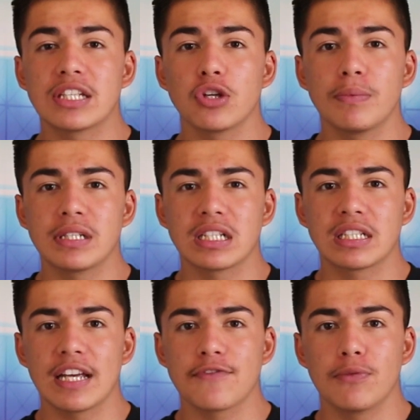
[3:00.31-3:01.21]
still be
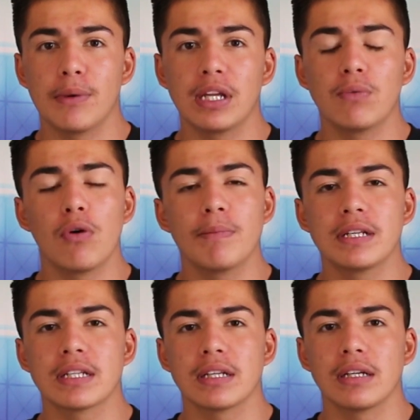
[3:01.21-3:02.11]
successful, but he won't be
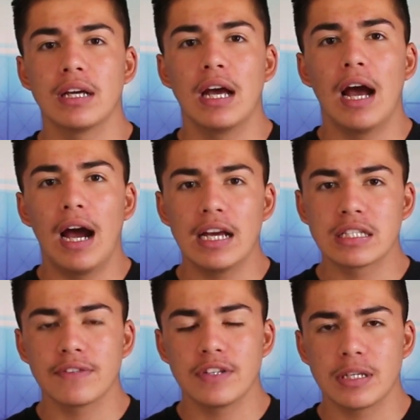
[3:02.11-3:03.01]
to the highest
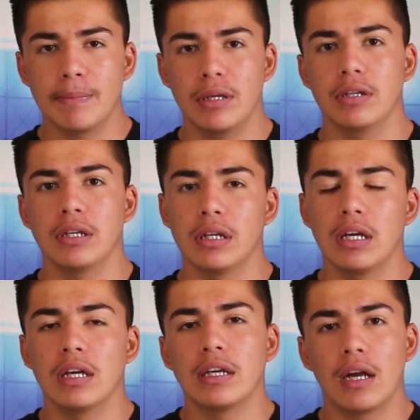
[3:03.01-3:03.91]
of his ability.
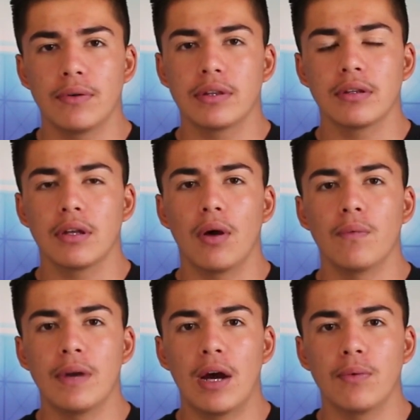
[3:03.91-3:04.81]
Now
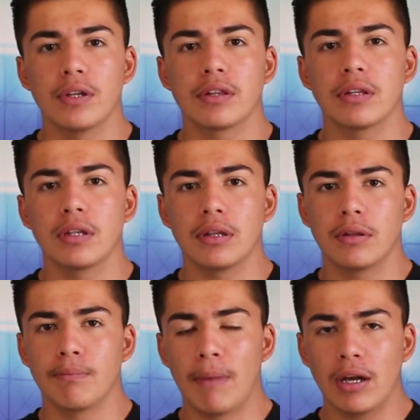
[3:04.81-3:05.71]
with
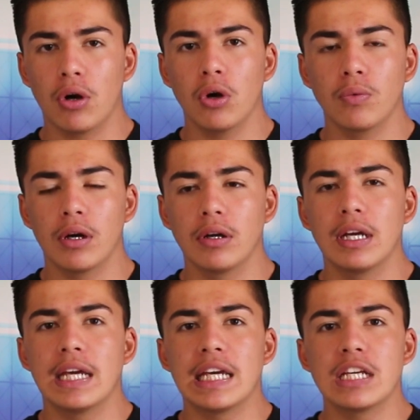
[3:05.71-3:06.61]
Mike Caldwell,
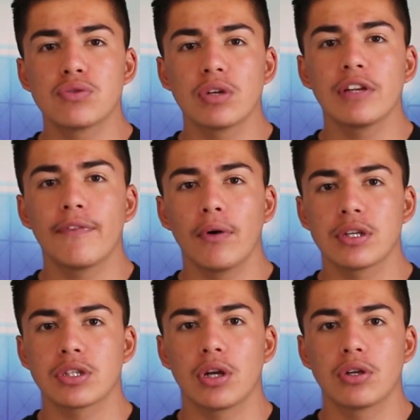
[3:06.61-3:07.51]
he's really
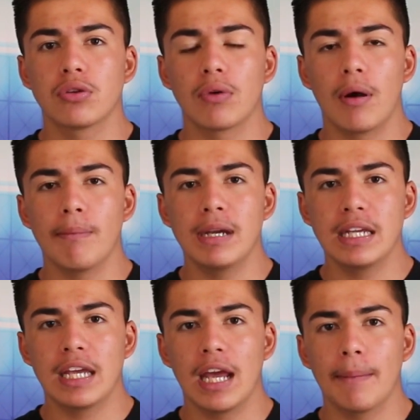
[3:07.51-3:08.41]
focused on throughout
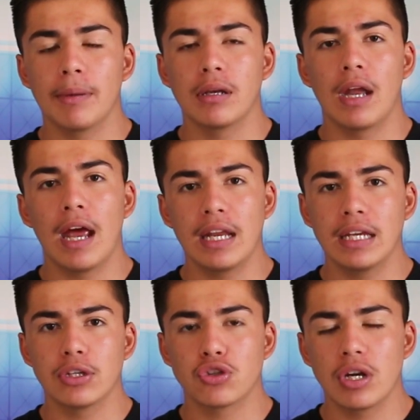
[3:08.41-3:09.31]
minicamp and heading
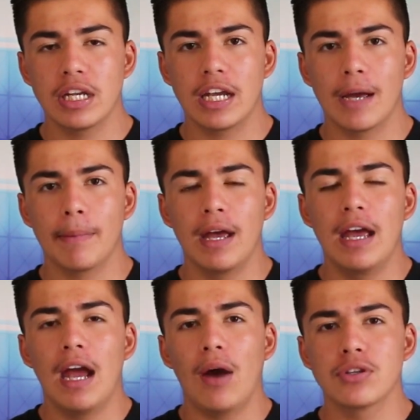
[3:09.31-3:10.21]
into training camp
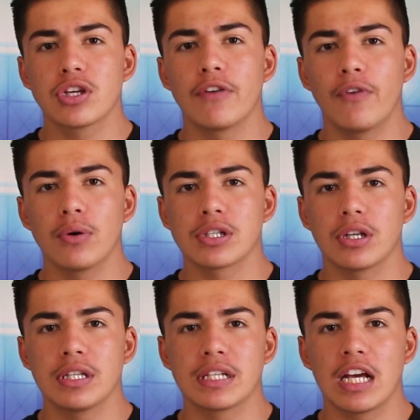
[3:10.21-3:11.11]
how he's going to focus on
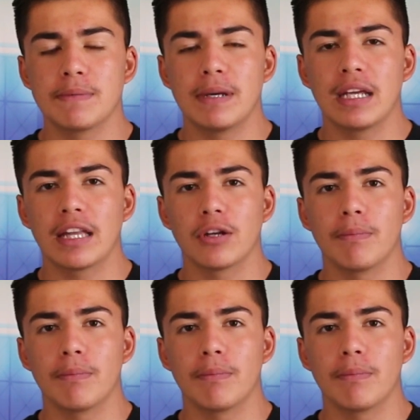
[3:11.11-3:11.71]
these guys being at